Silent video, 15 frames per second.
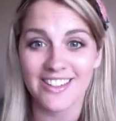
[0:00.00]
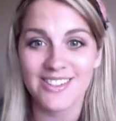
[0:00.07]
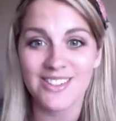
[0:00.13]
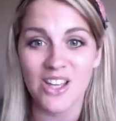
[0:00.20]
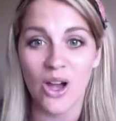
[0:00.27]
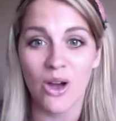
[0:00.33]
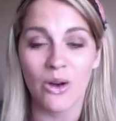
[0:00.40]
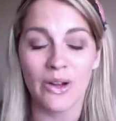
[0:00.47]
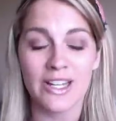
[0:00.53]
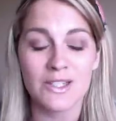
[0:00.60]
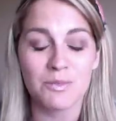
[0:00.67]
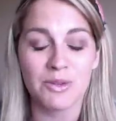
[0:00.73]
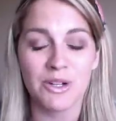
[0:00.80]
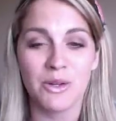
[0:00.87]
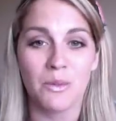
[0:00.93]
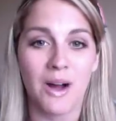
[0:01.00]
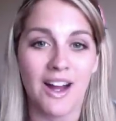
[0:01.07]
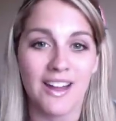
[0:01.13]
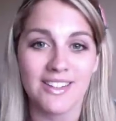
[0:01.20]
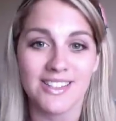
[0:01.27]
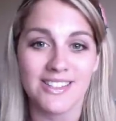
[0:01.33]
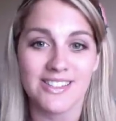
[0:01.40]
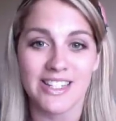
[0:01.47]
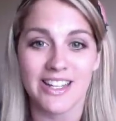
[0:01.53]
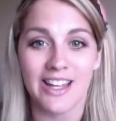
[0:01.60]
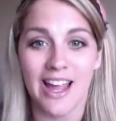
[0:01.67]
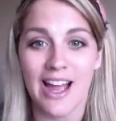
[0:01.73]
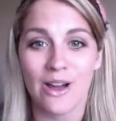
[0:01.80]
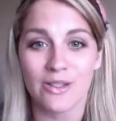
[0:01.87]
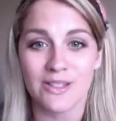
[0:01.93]
So it's pretty wild to see
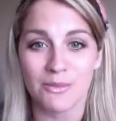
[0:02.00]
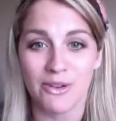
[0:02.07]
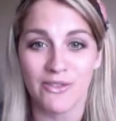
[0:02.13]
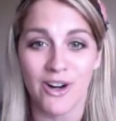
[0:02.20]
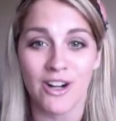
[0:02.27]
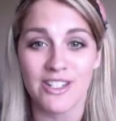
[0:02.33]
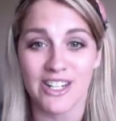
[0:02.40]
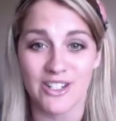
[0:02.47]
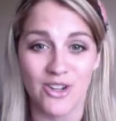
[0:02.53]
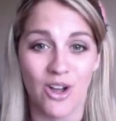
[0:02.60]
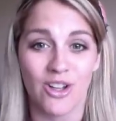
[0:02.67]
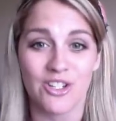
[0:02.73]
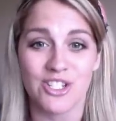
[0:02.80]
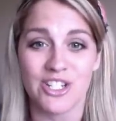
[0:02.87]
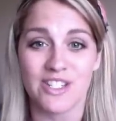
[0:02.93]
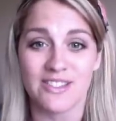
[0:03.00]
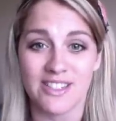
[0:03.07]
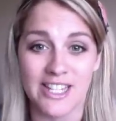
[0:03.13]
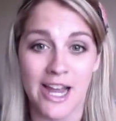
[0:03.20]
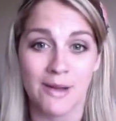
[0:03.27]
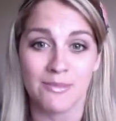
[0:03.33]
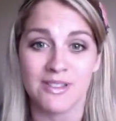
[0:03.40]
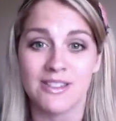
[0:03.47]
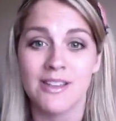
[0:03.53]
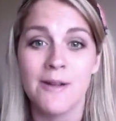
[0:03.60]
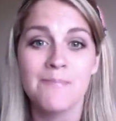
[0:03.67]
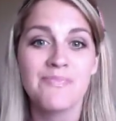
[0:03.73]
how some of our technology stems